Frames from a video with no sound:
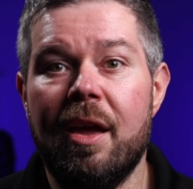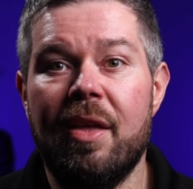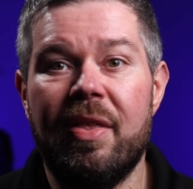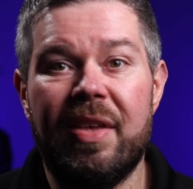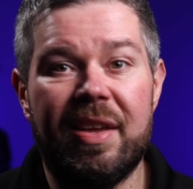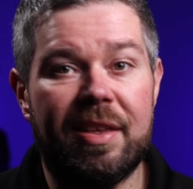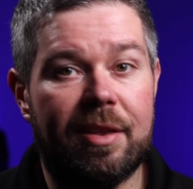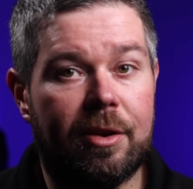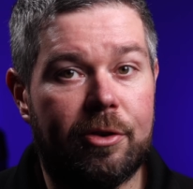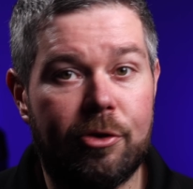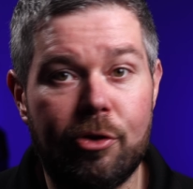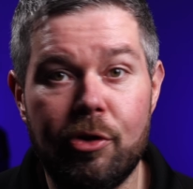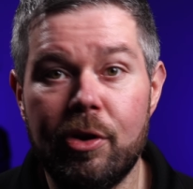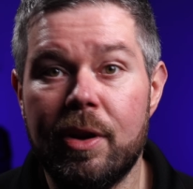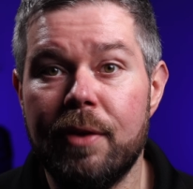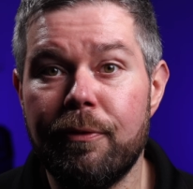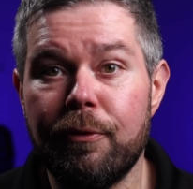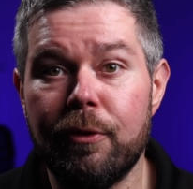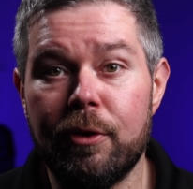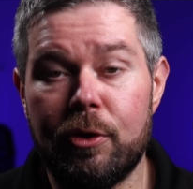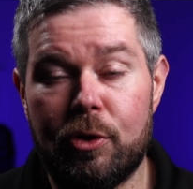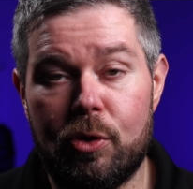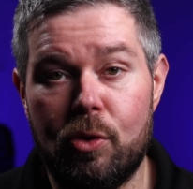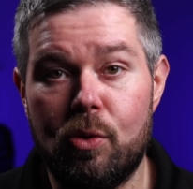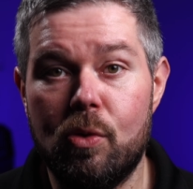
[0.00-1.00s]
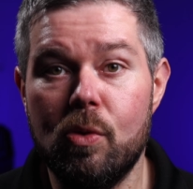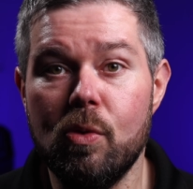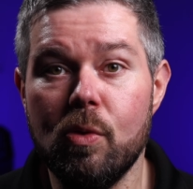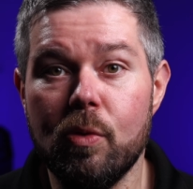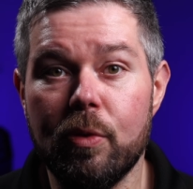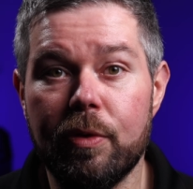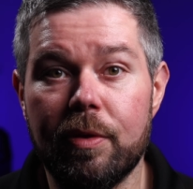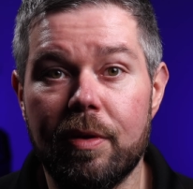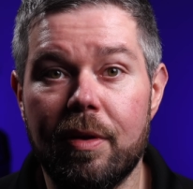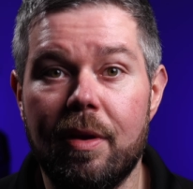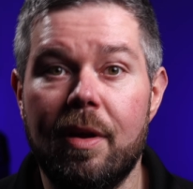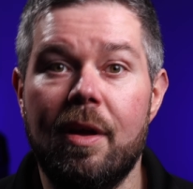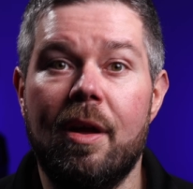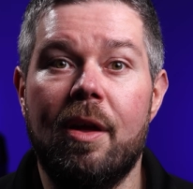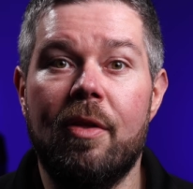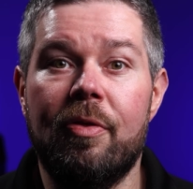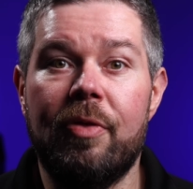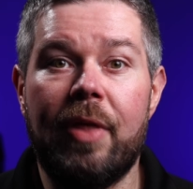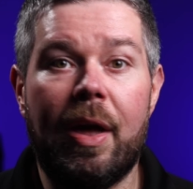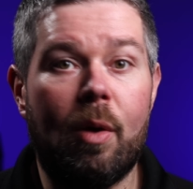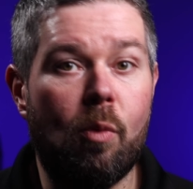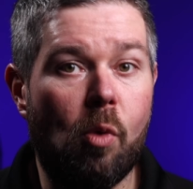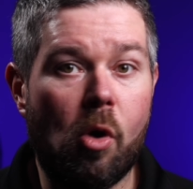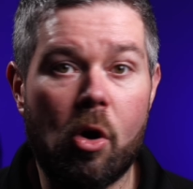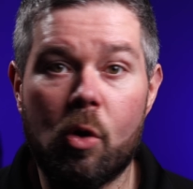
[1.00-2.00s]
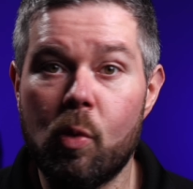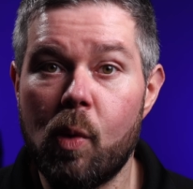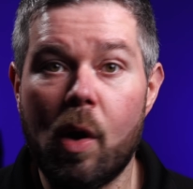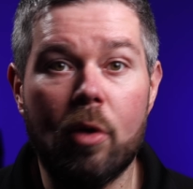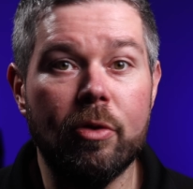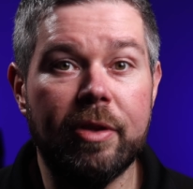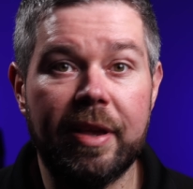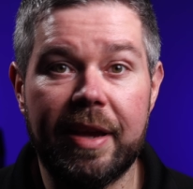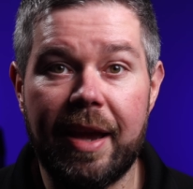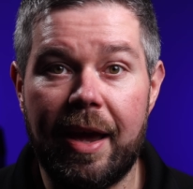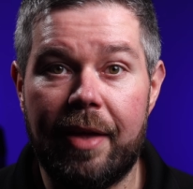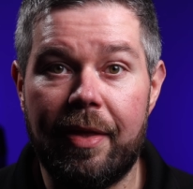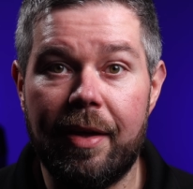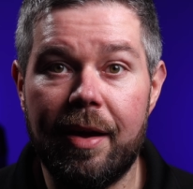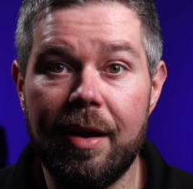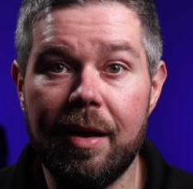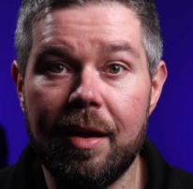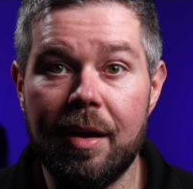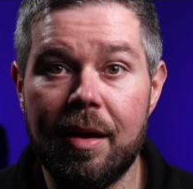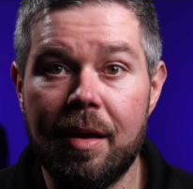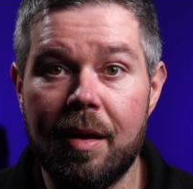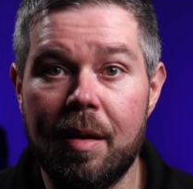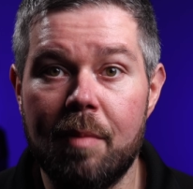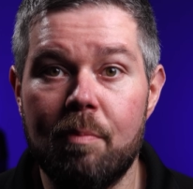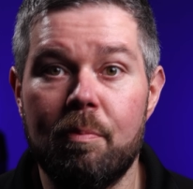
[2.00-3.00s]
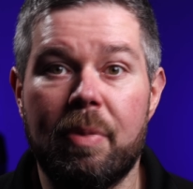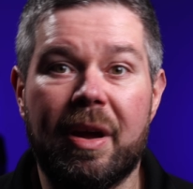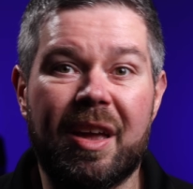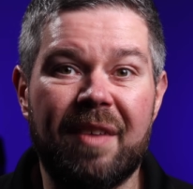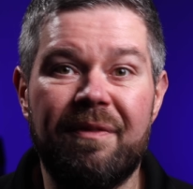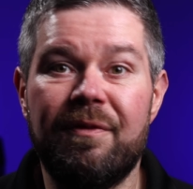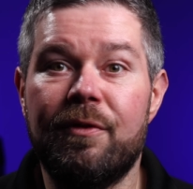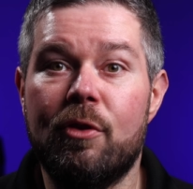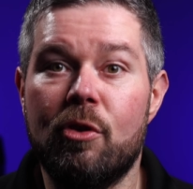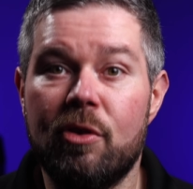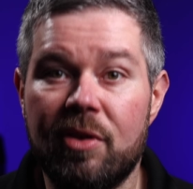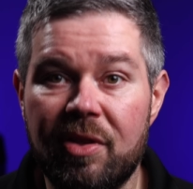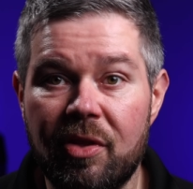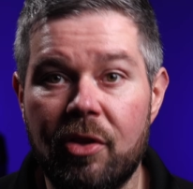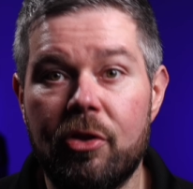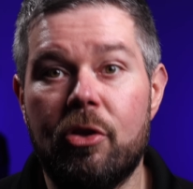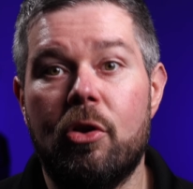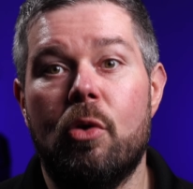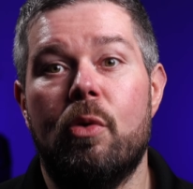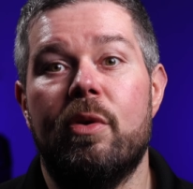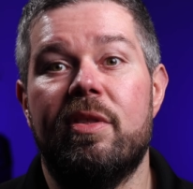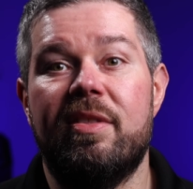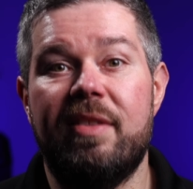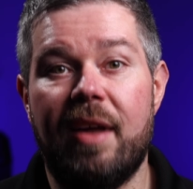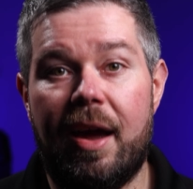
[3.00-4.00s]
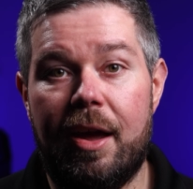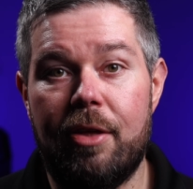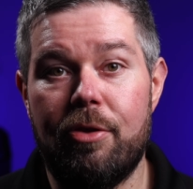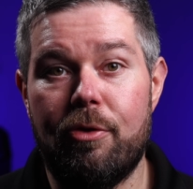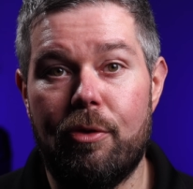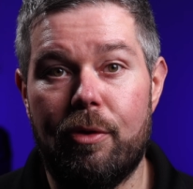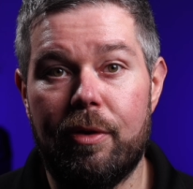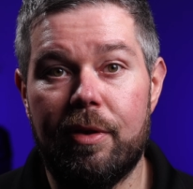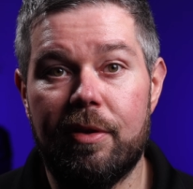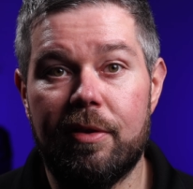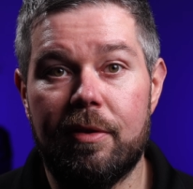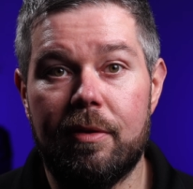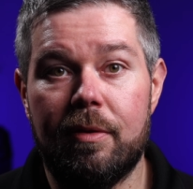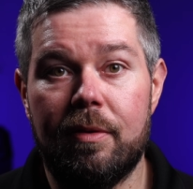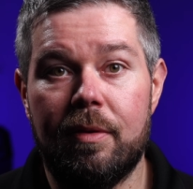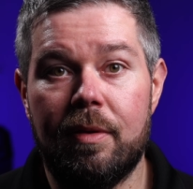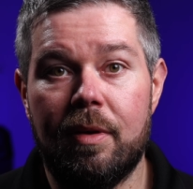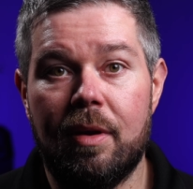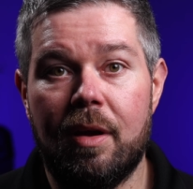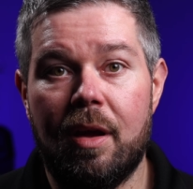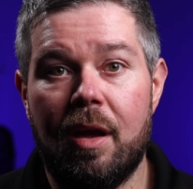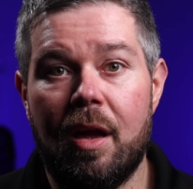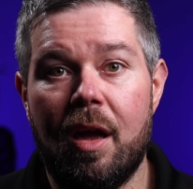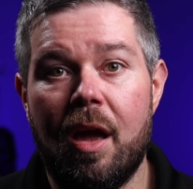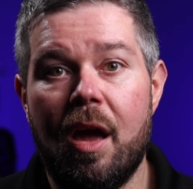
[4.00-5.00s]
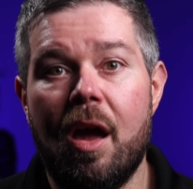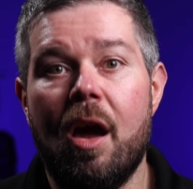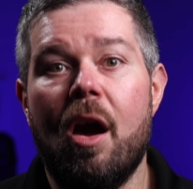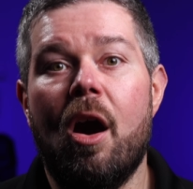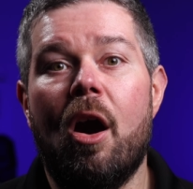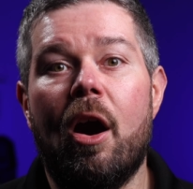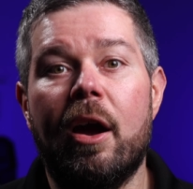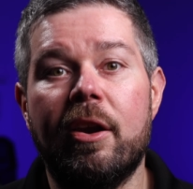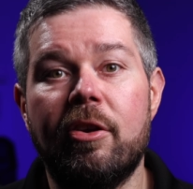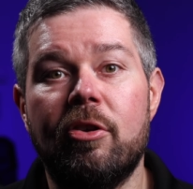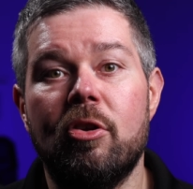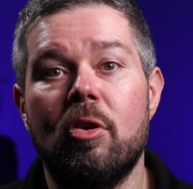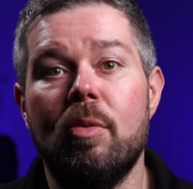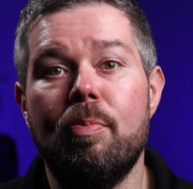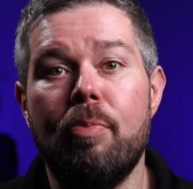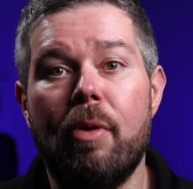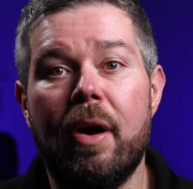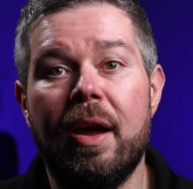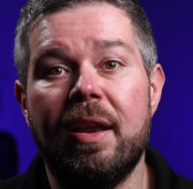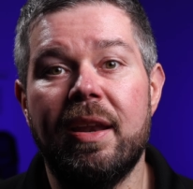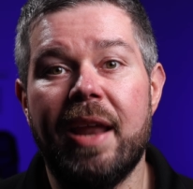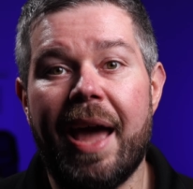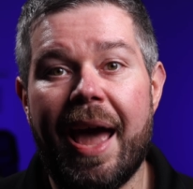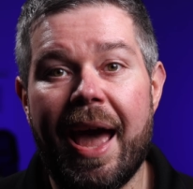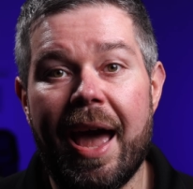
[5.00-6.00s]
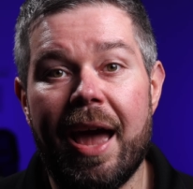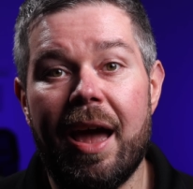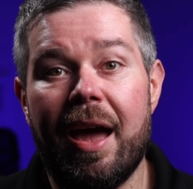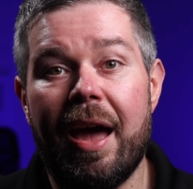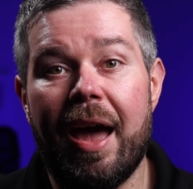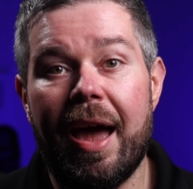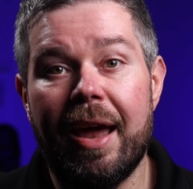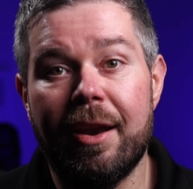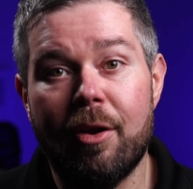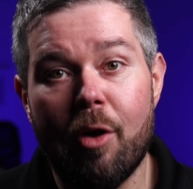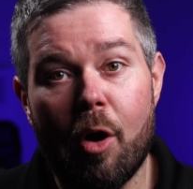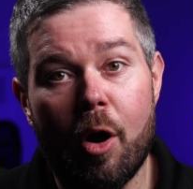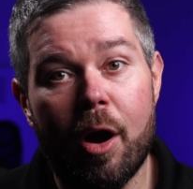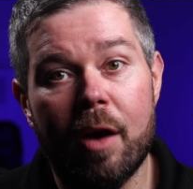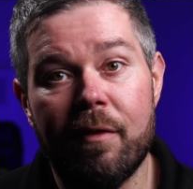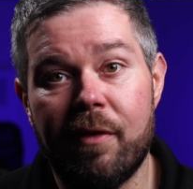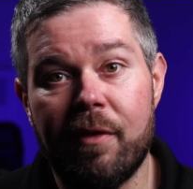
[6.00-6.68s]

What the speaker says: These are two different tools, they work well together, but confusing the two is dangerous. I do plan to add high